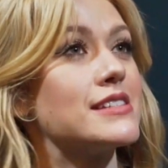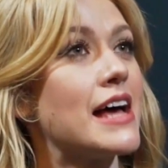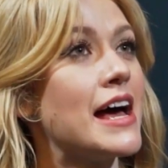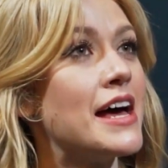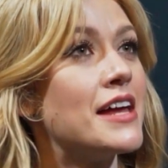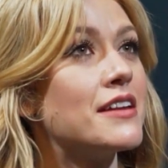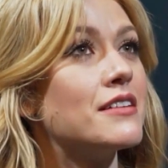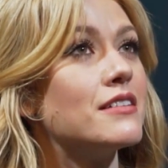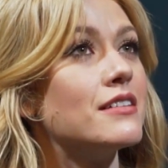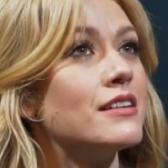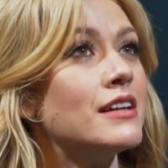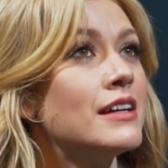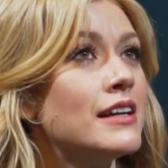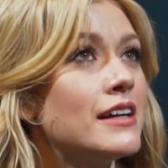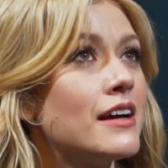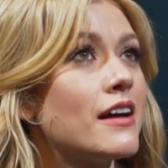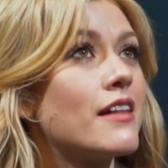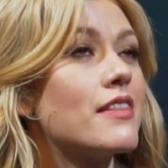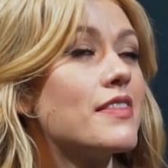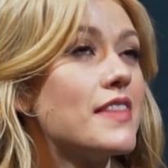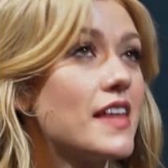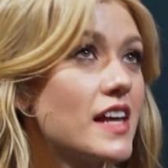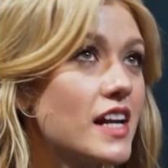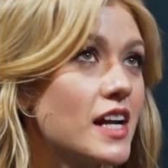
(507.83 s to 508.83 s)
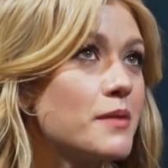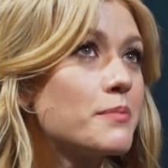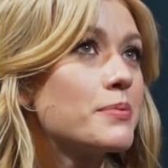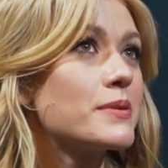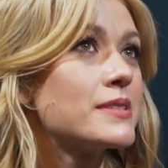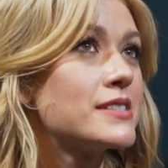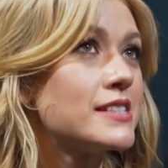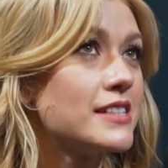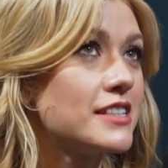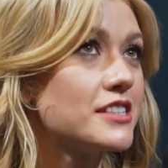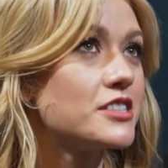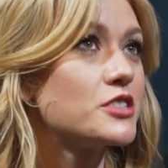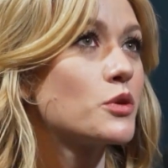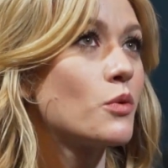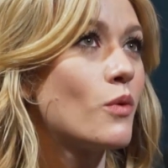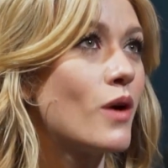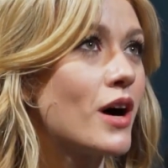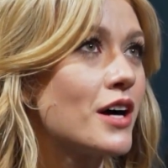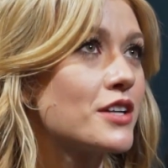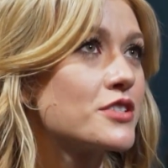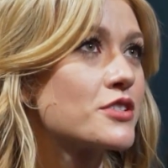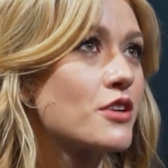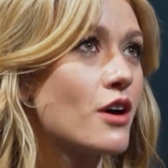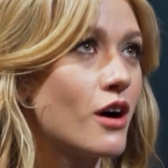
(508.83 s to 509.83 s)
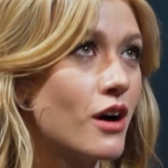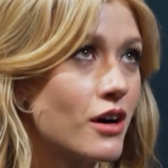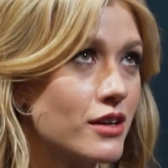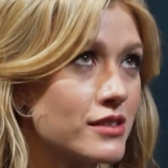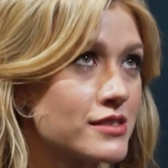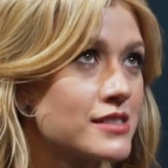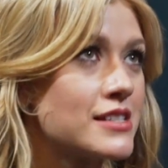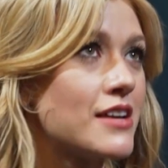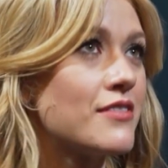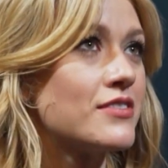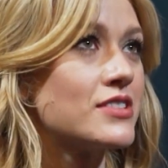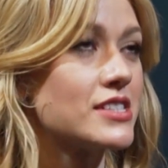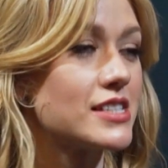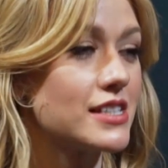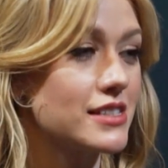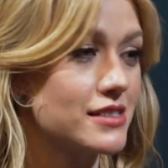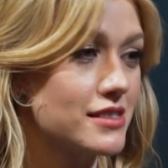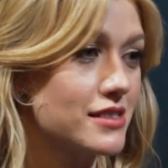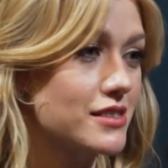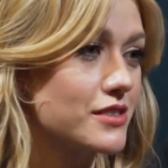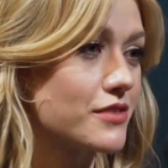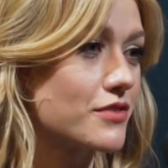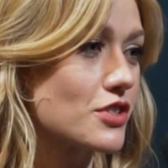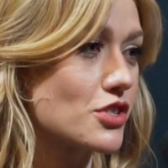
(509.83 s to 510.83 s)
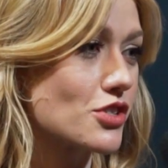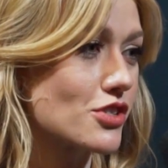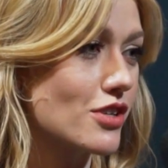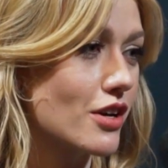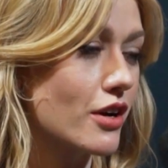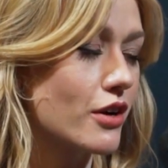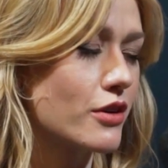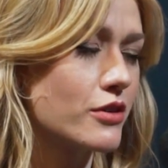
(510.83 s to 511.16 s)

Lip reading: And then I proceeded to watch all 7 seasons of the show,